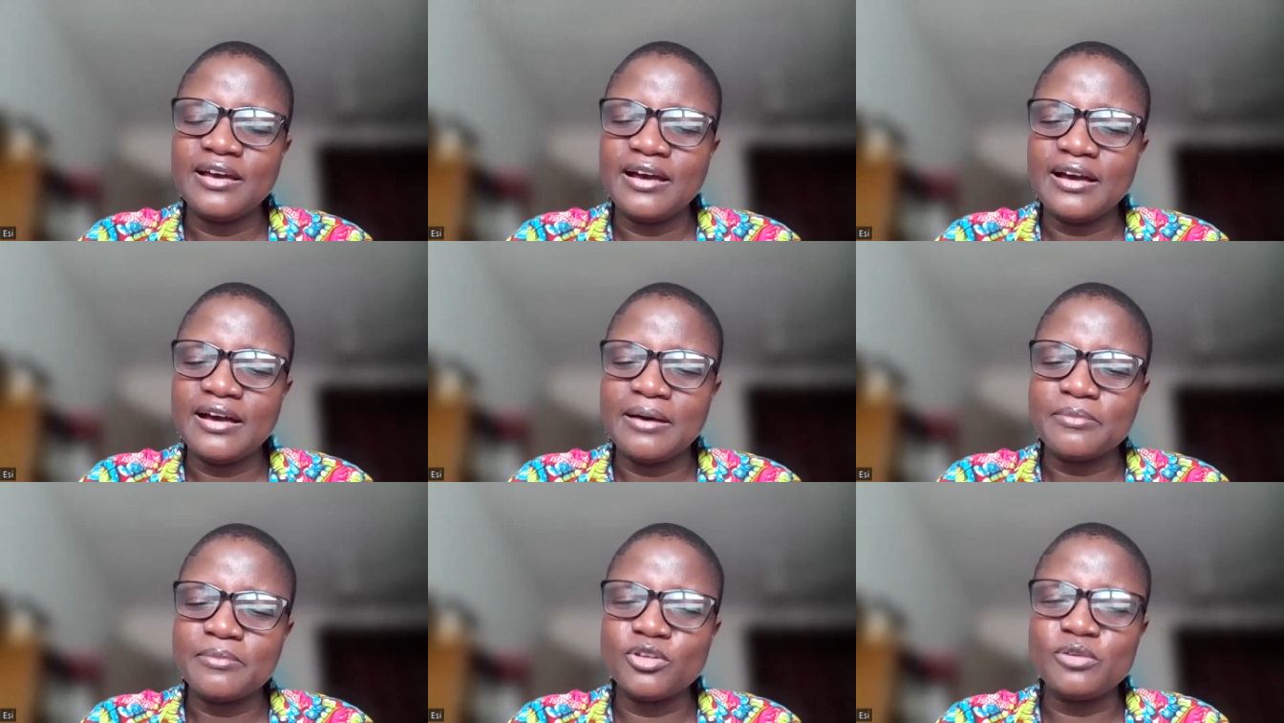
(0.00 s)

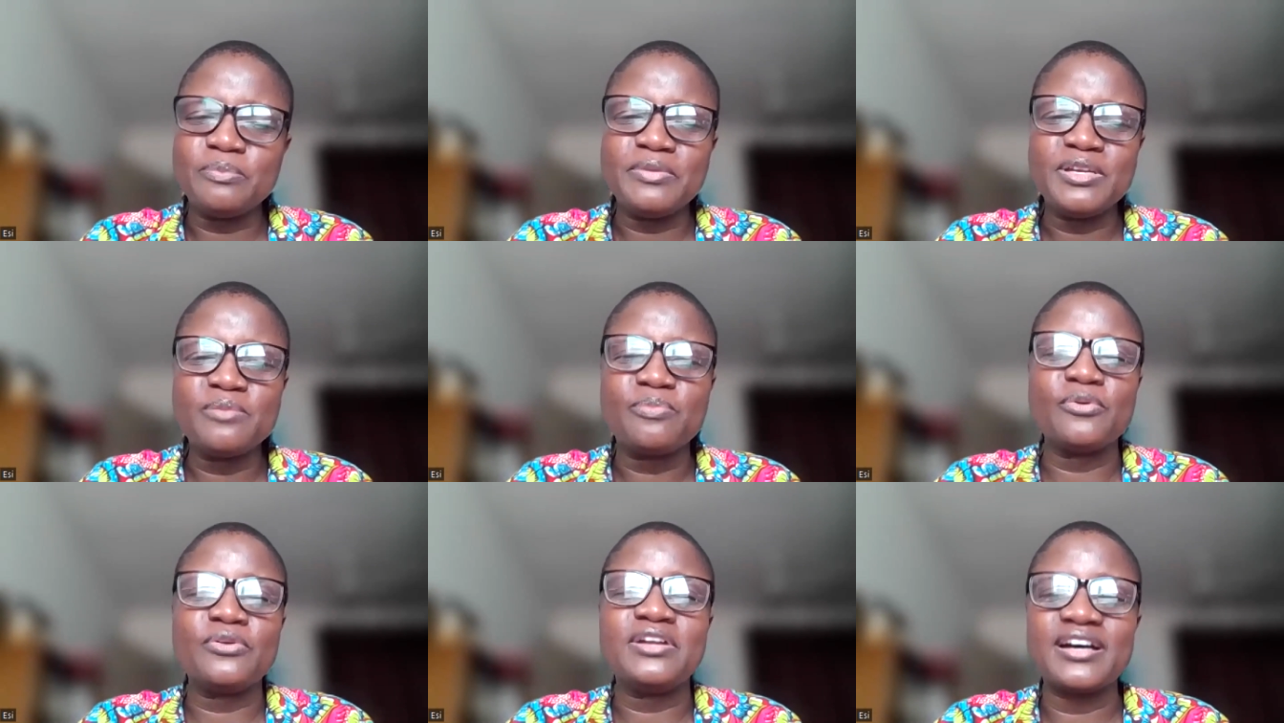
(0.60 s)
um, not
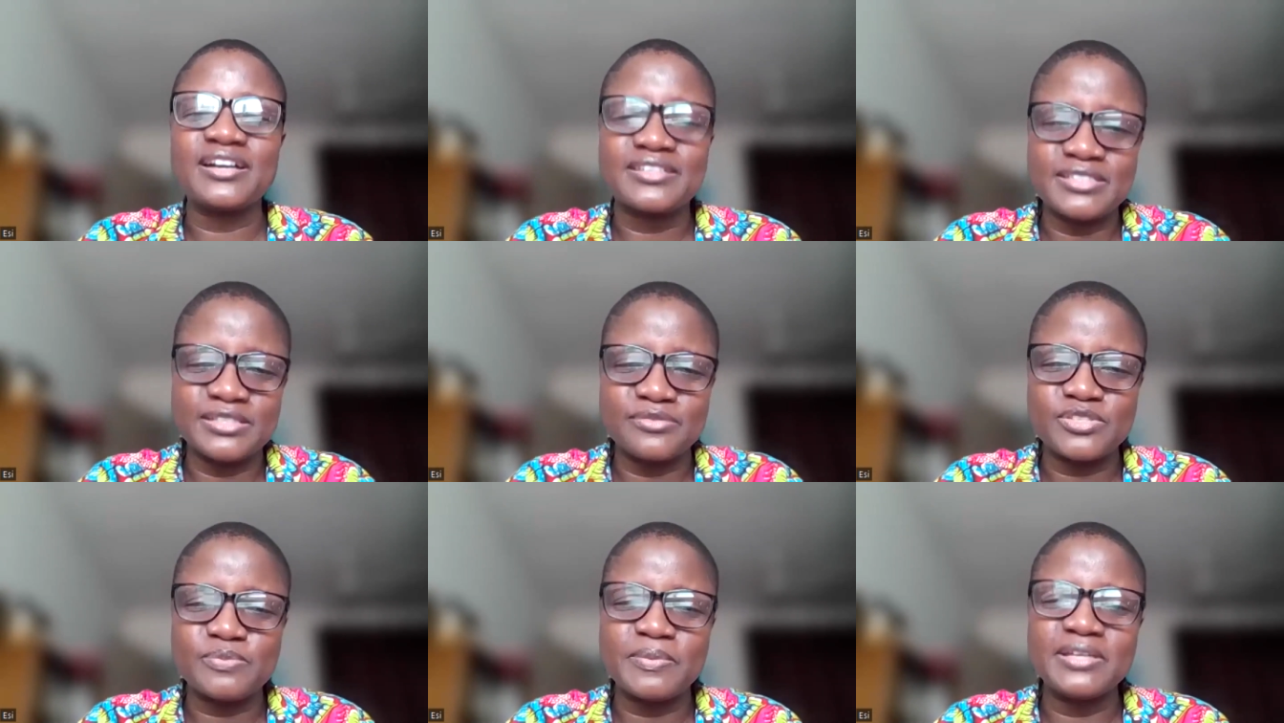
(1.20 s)
being
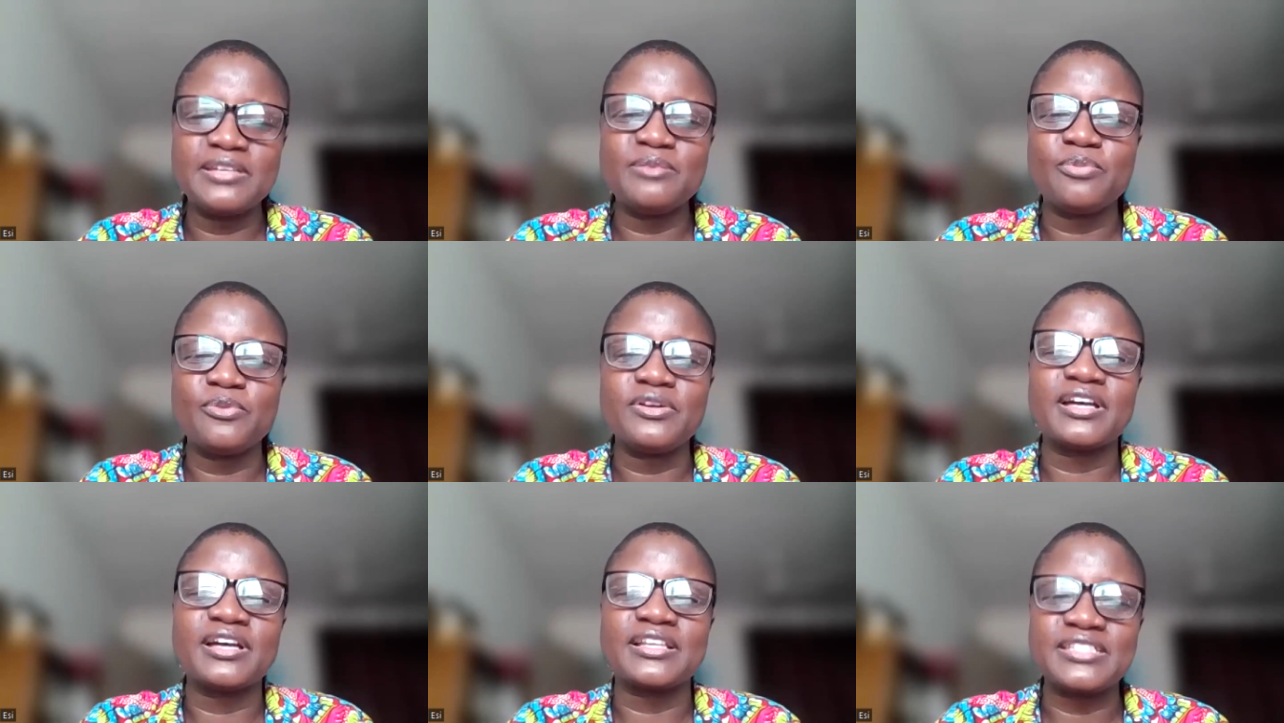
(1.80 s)
productive, spending
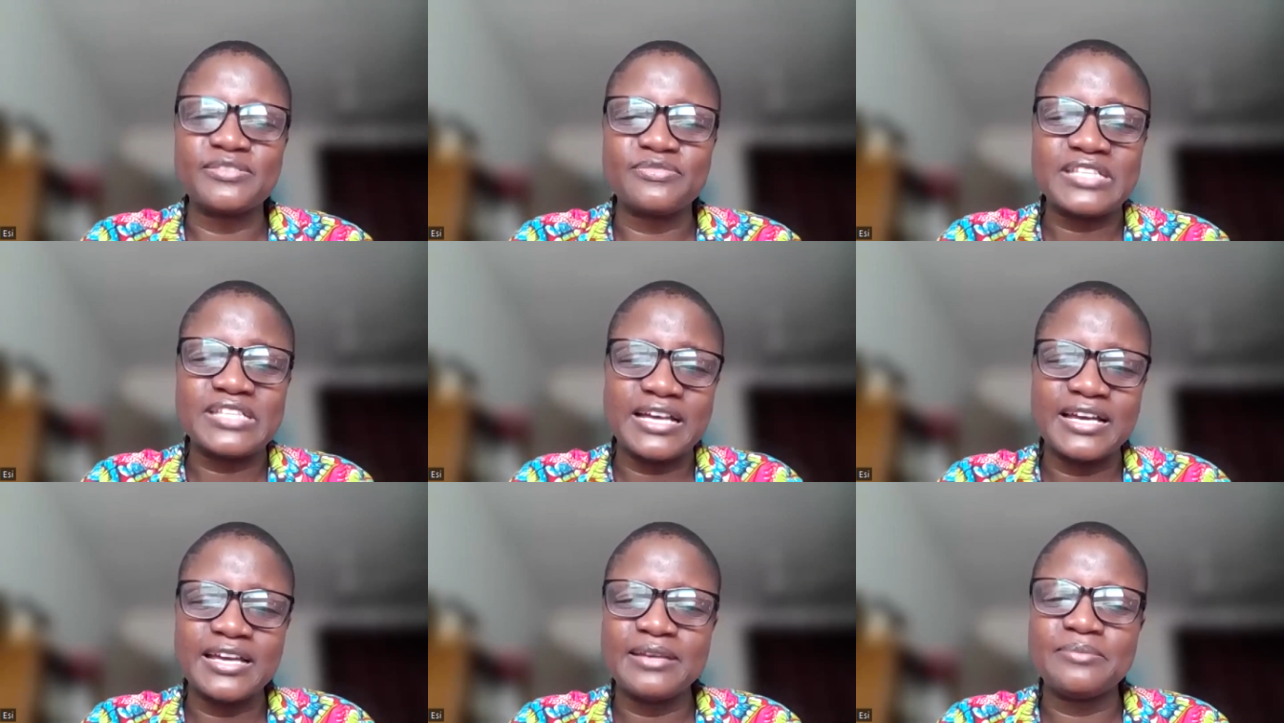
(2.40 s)
productive
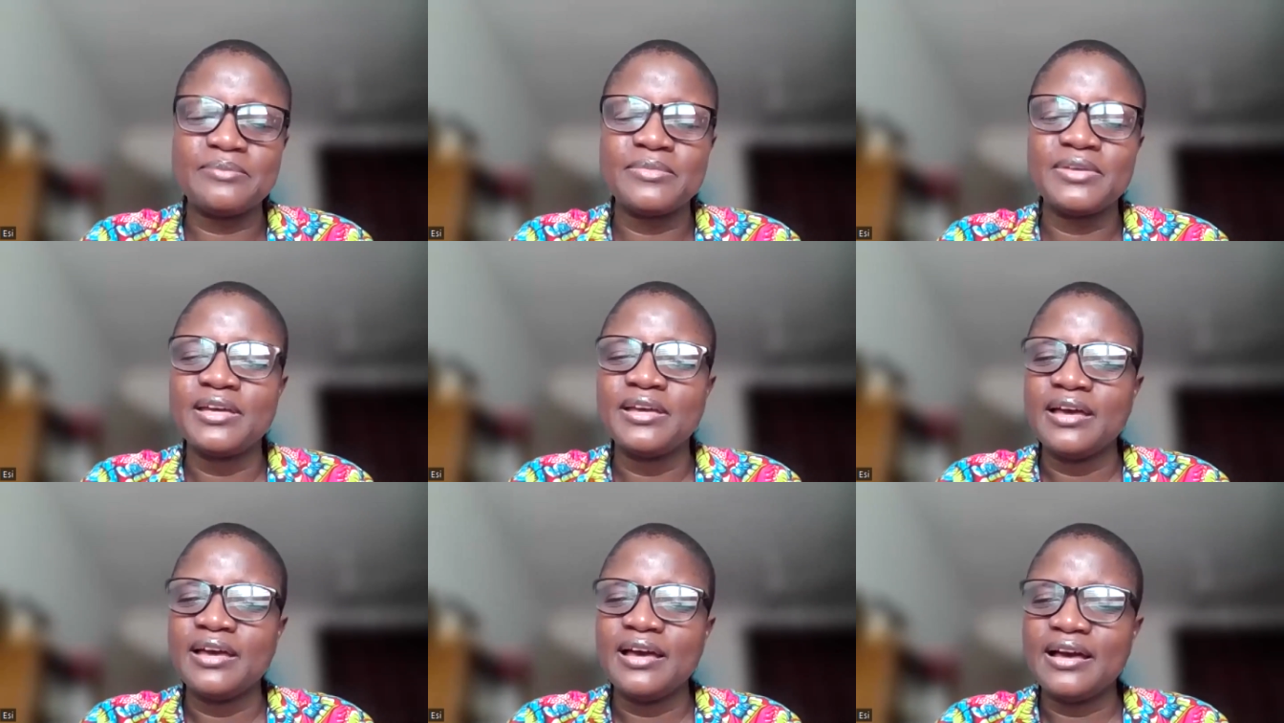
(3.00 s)
time,
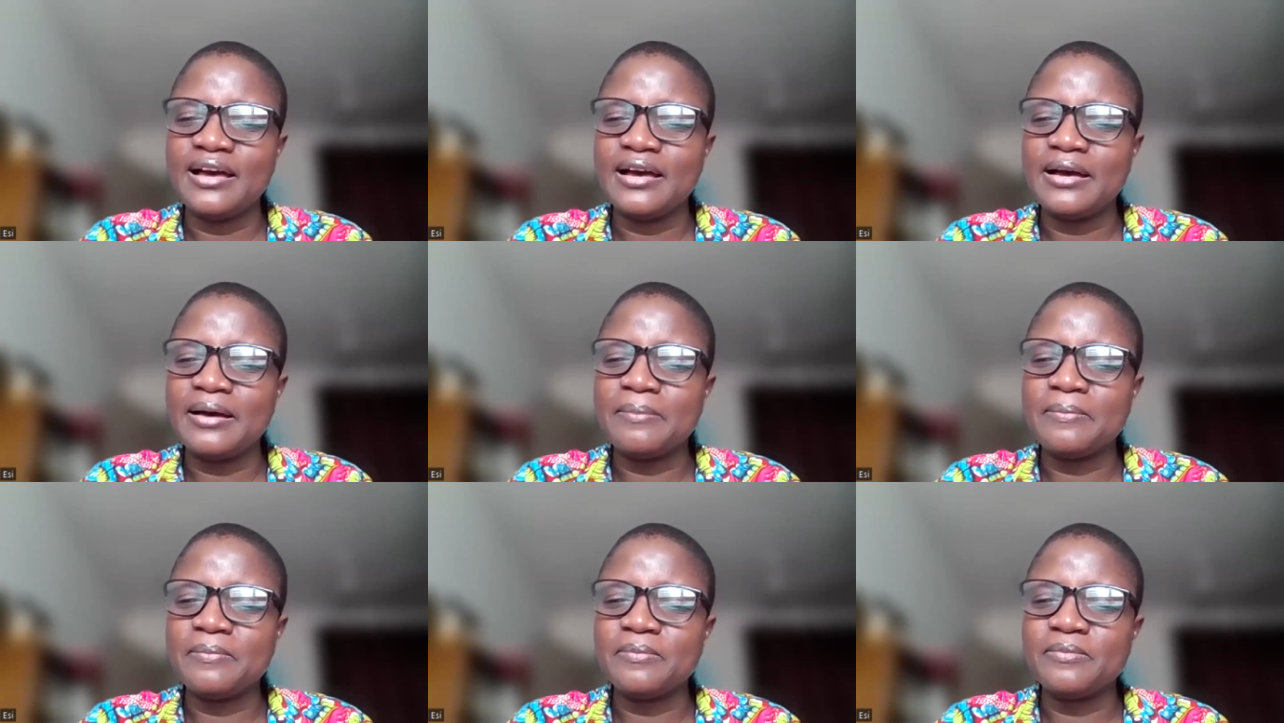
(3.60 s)

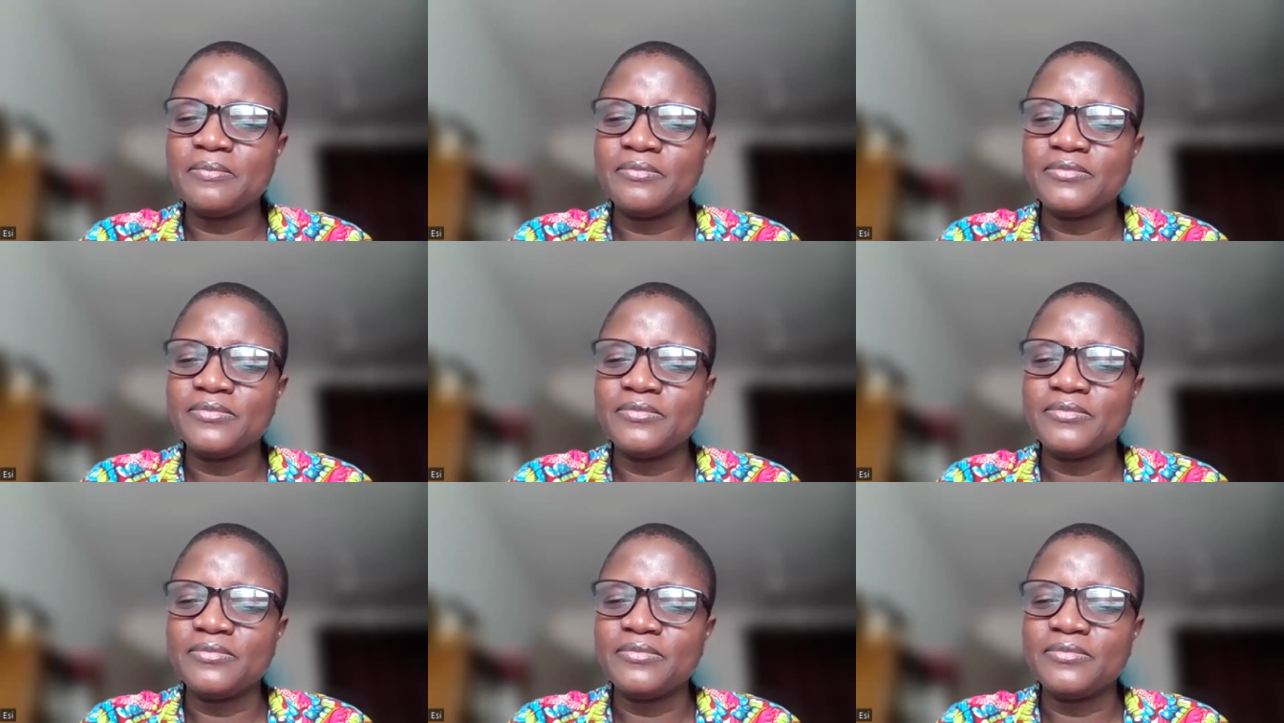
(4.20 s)
um, yeah.